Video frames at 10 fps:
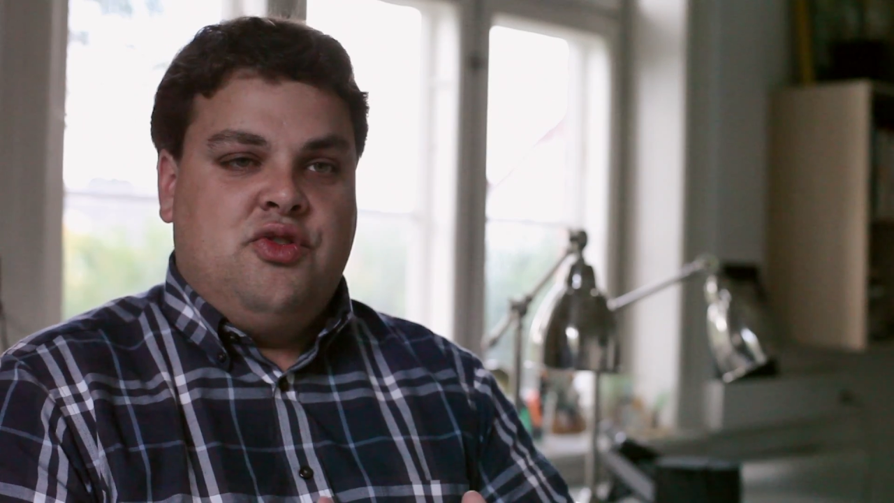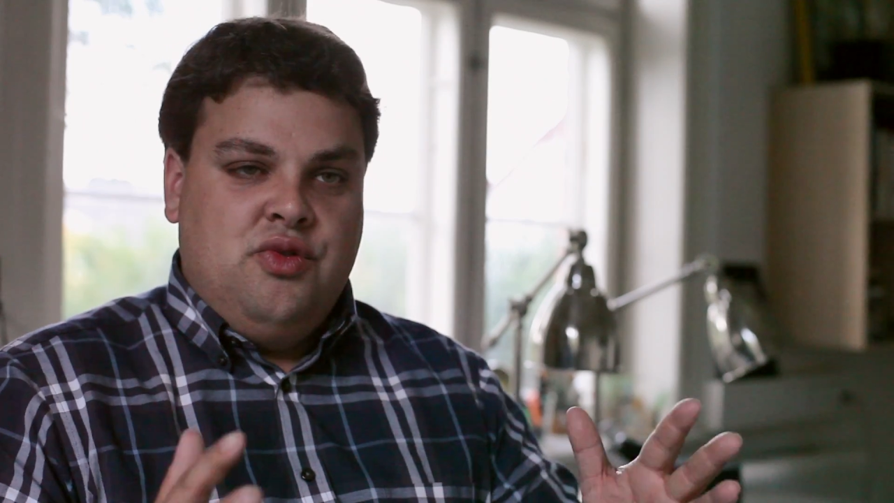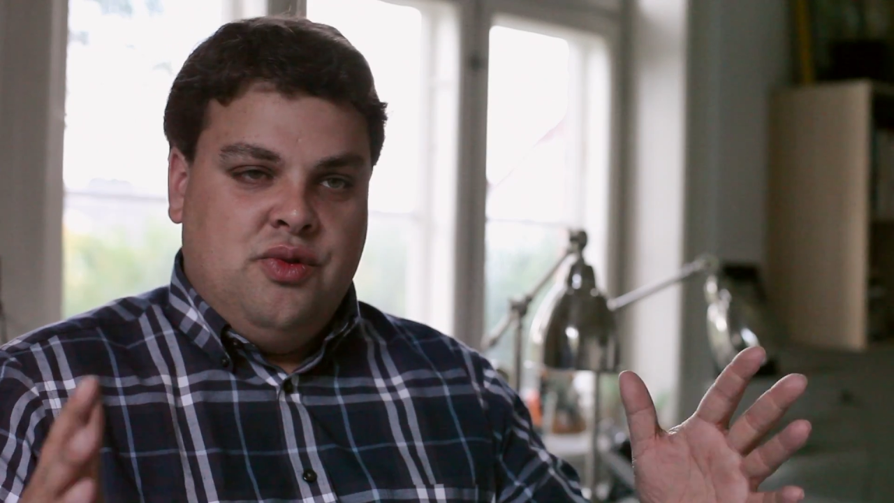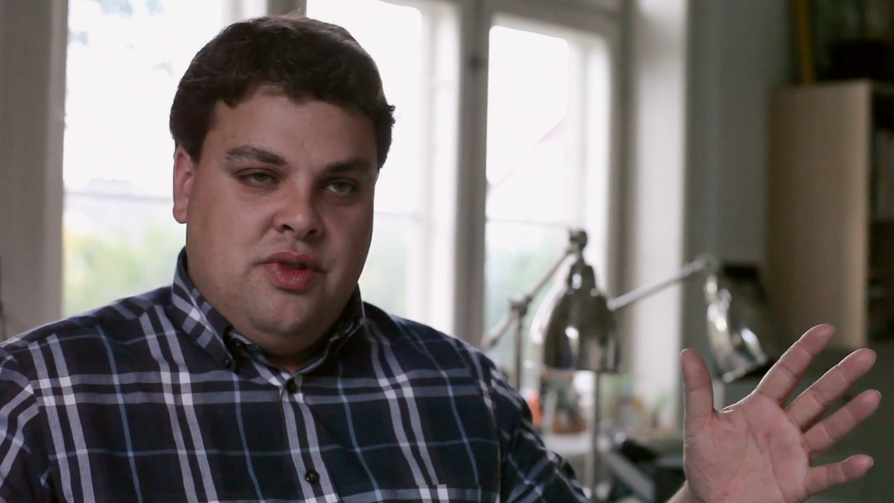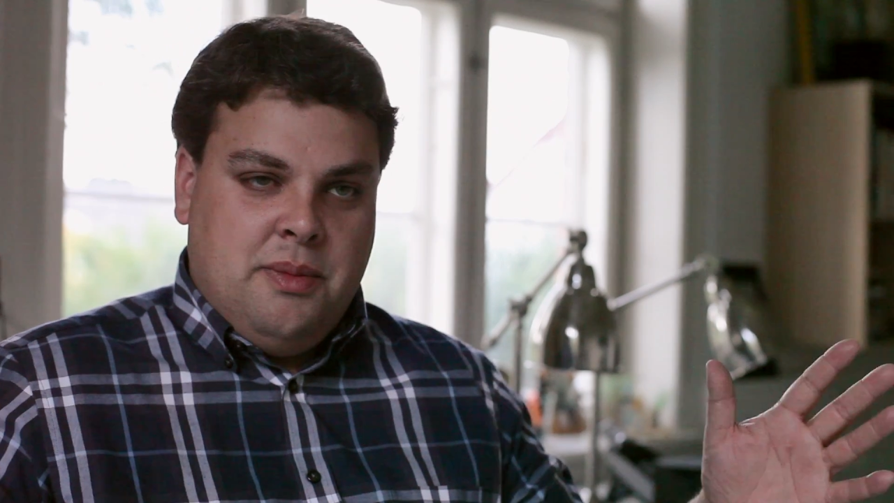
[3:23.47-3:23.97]
and
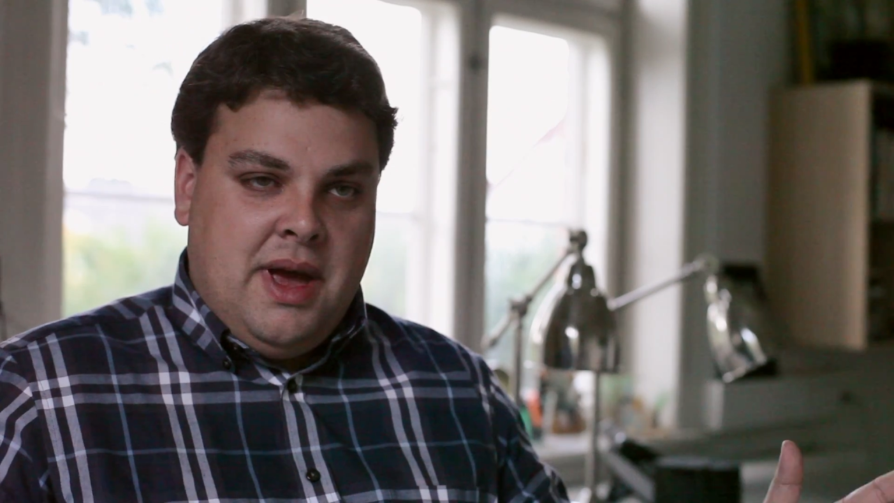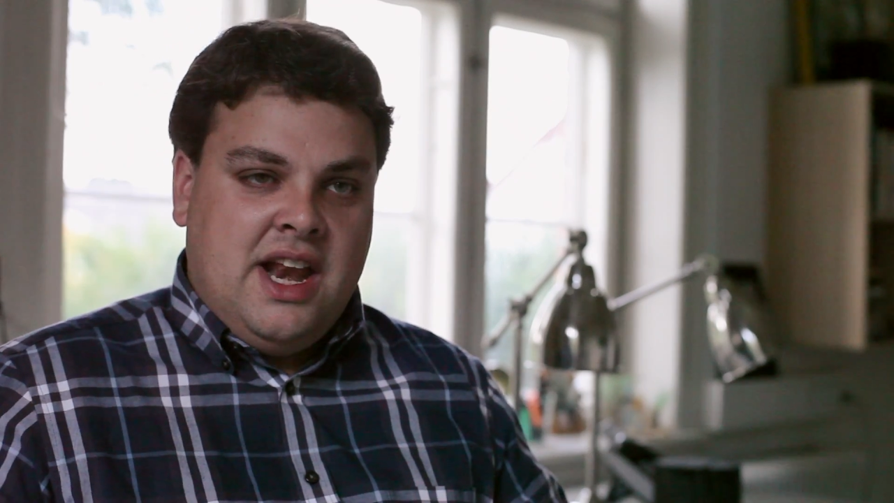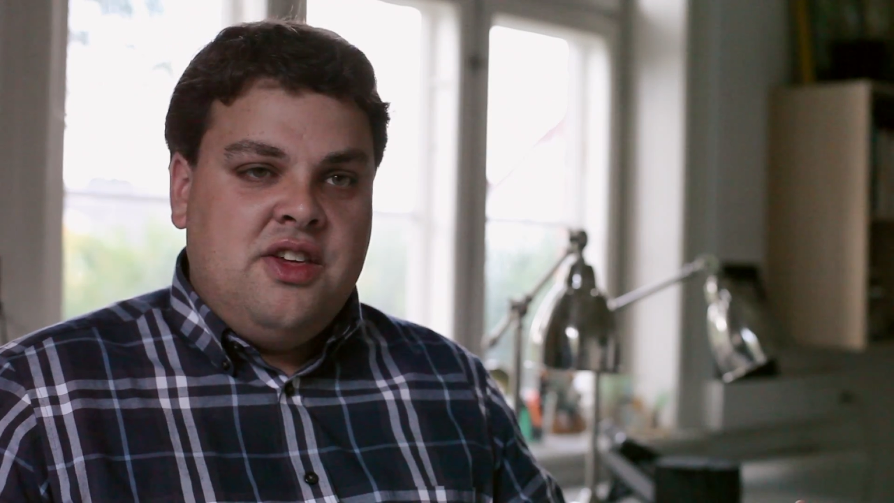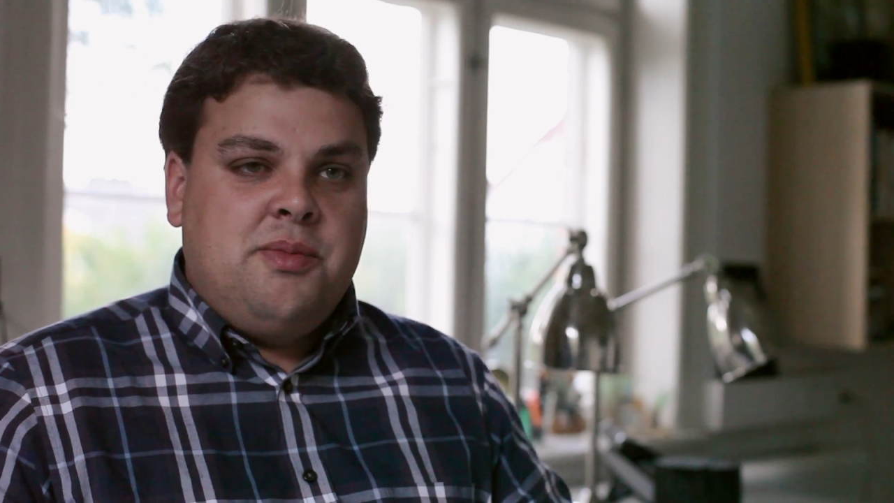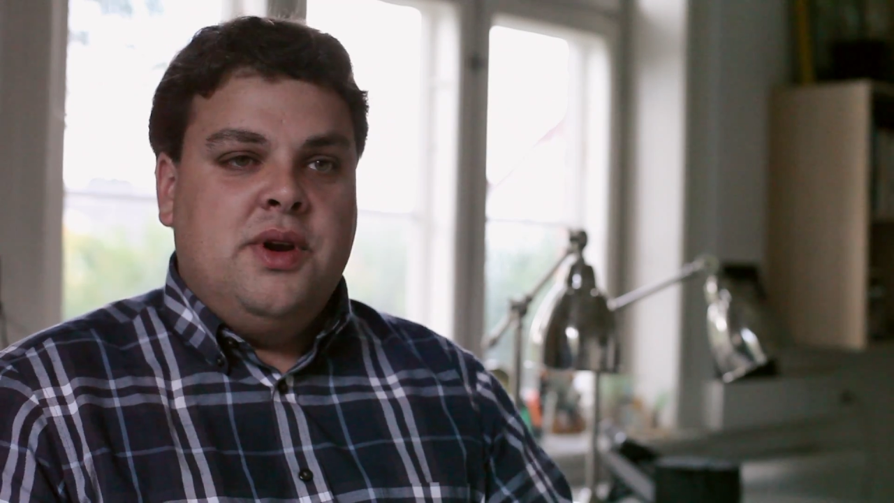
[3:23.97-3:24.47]
to the
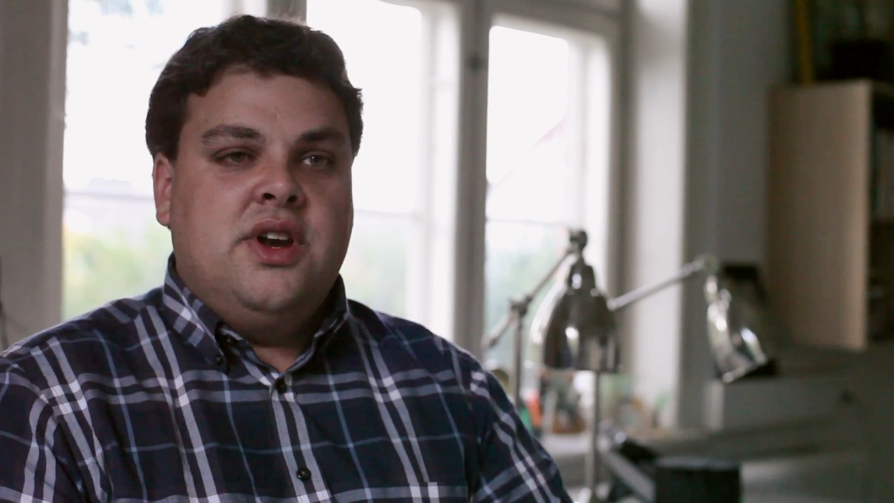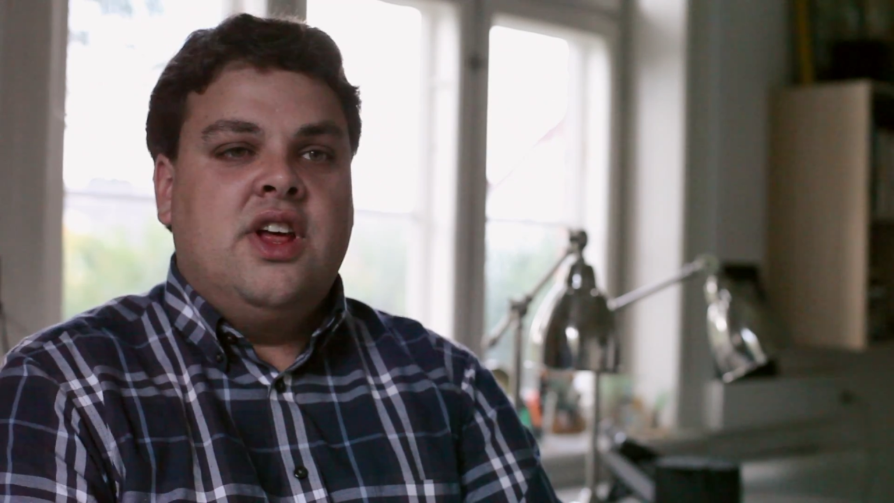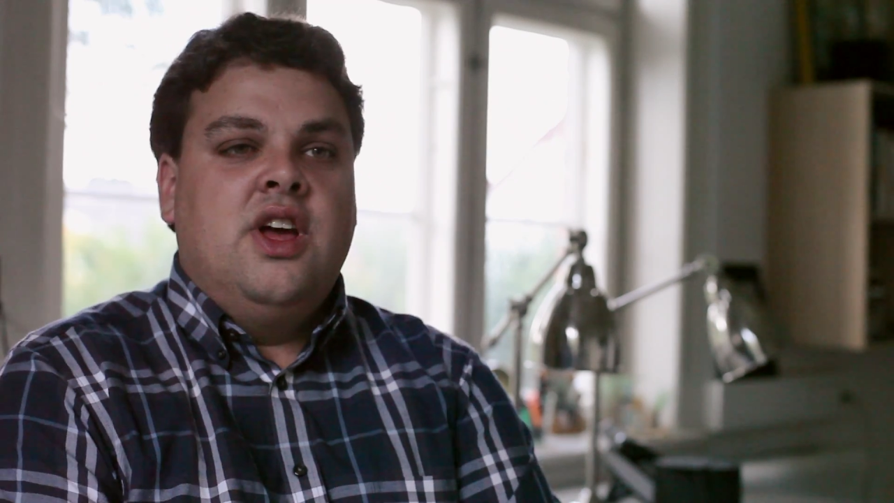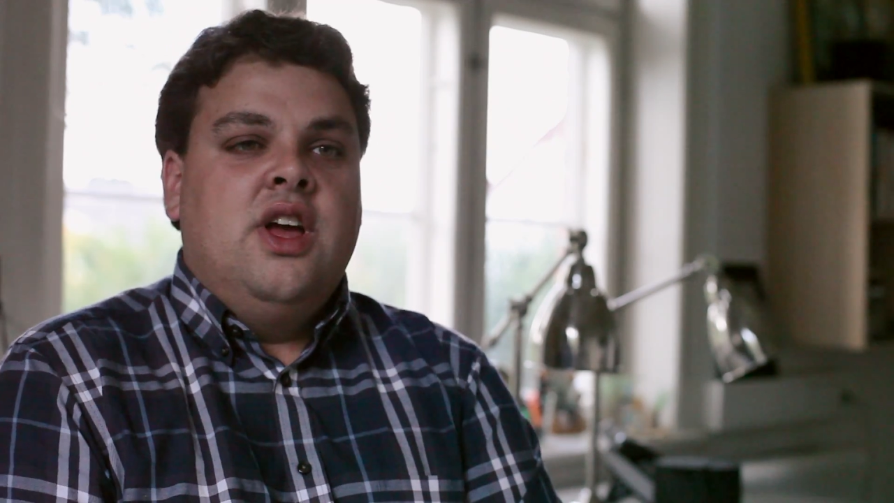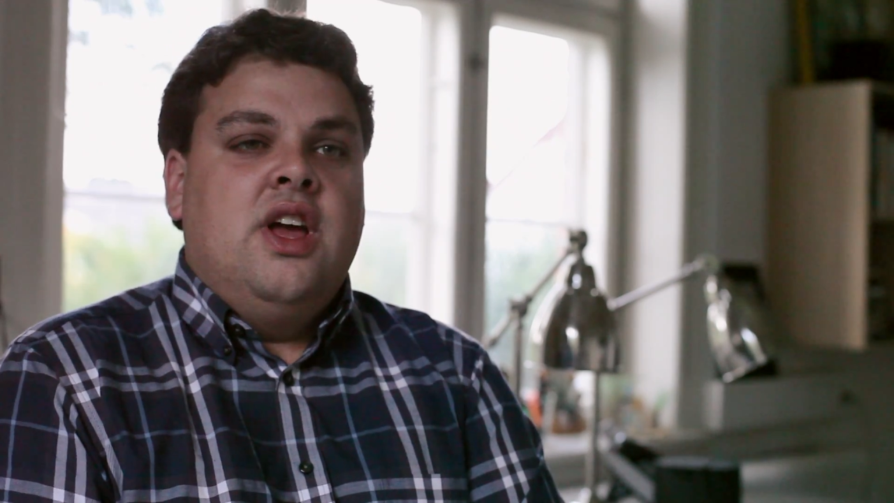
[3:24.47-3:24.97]
management